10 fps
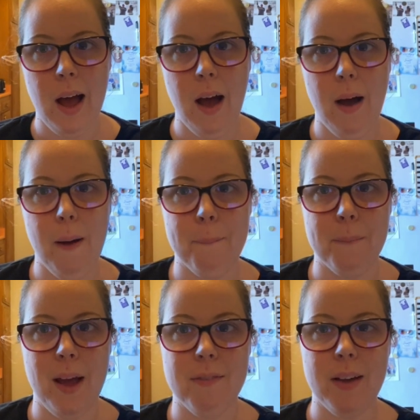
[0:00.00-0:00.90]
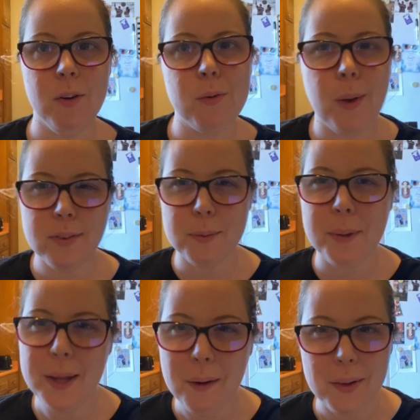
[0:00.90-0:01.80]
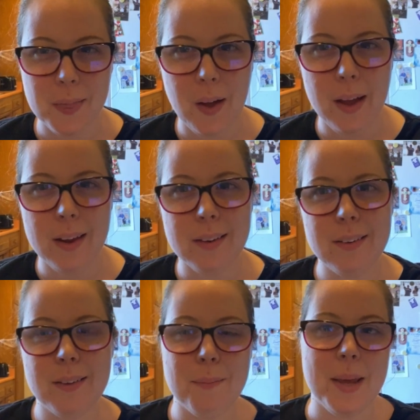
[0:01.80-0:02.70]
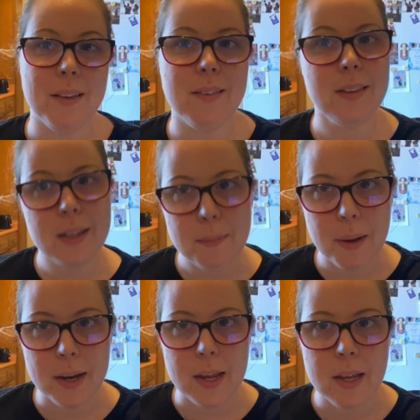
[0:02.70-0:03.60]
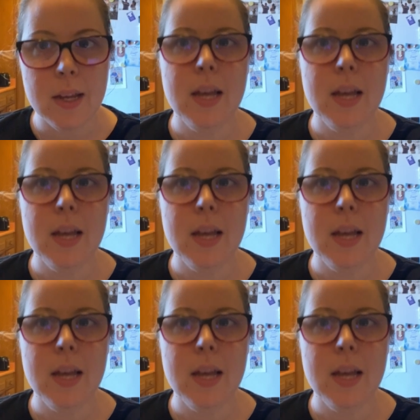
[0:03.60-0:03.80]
I found a recipe online to make silly putty,